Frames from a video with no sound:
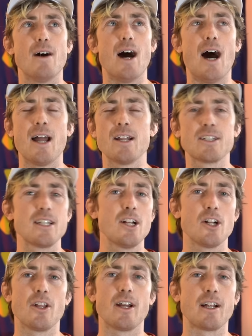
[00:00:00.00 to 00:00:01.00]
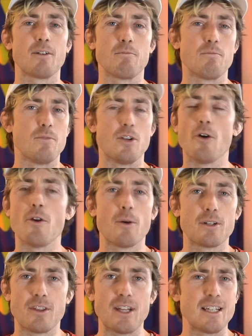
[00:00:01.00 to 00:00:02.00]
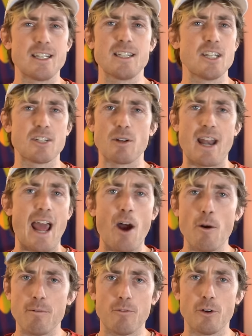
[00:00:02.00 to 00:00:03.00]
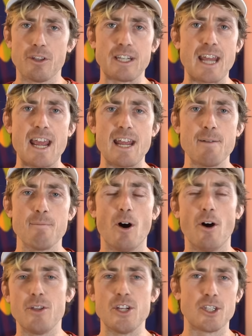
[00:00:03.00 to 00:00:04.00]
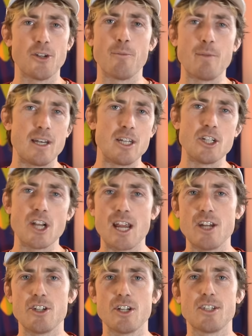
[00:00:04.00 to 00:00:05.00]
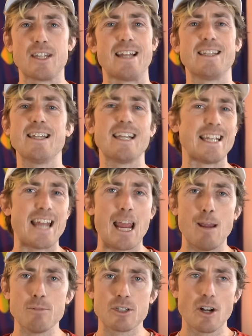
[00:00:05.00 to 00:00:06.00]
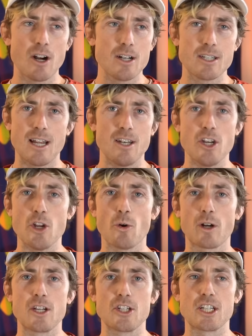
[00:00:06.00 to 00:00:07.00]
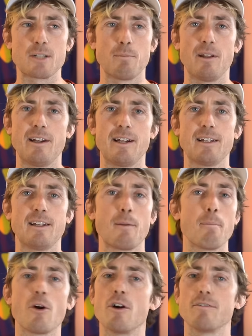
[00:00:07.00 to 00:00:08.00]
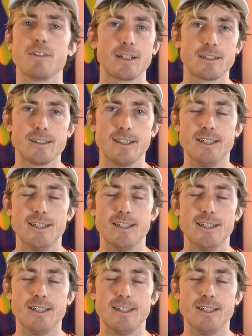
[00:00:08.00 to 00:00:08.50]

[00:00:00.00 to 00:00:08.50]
honestly are like, don't know what to think. This is just an hour before the game, all these little mini changes. And then the game starts and New York is just playing like perfect.